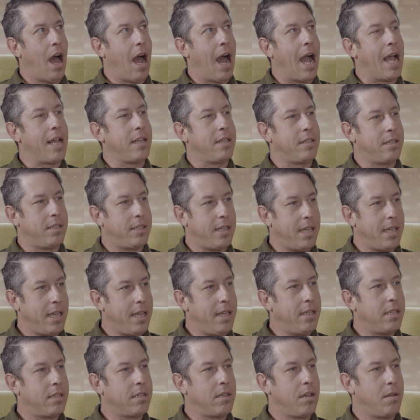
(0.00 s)
I see
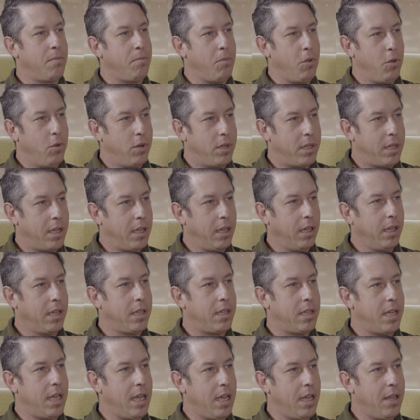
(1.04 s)
some
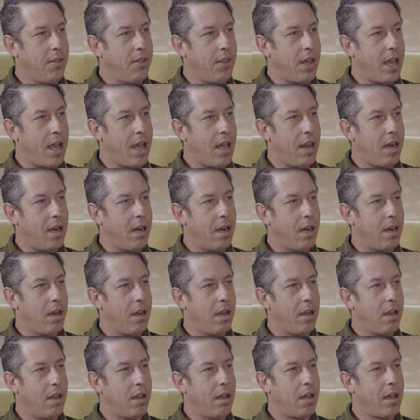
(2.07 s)
utility in that.
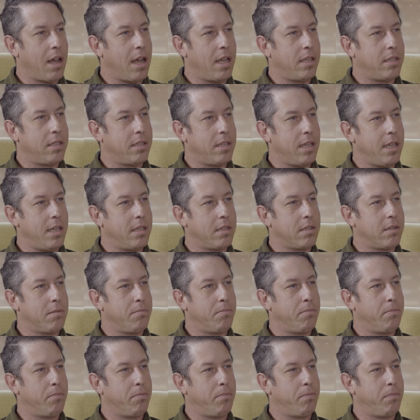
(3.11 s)
I see
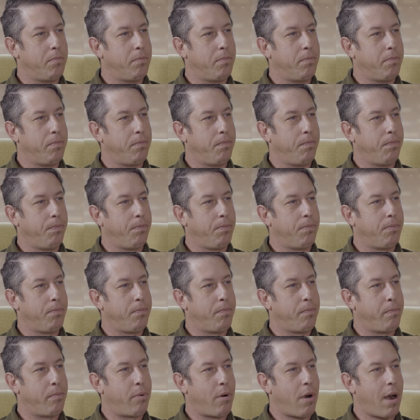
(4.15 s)
some
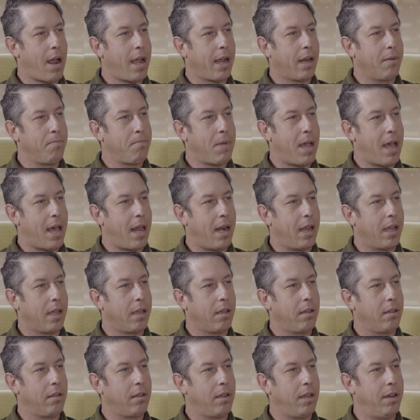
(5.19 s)

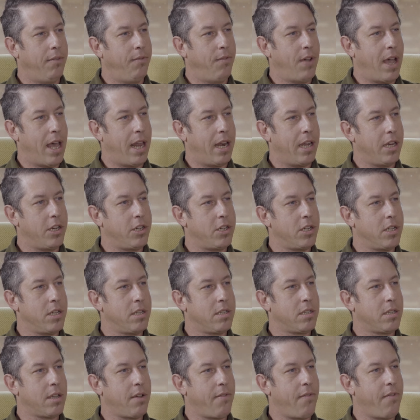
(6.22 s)
pragmatic
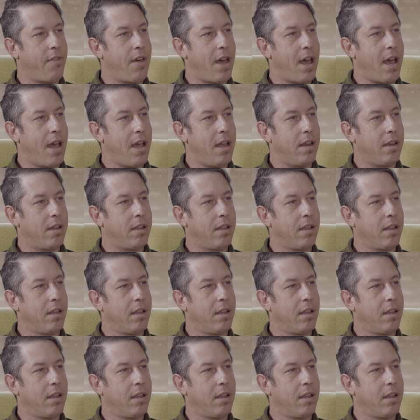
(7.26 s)
advantages of that.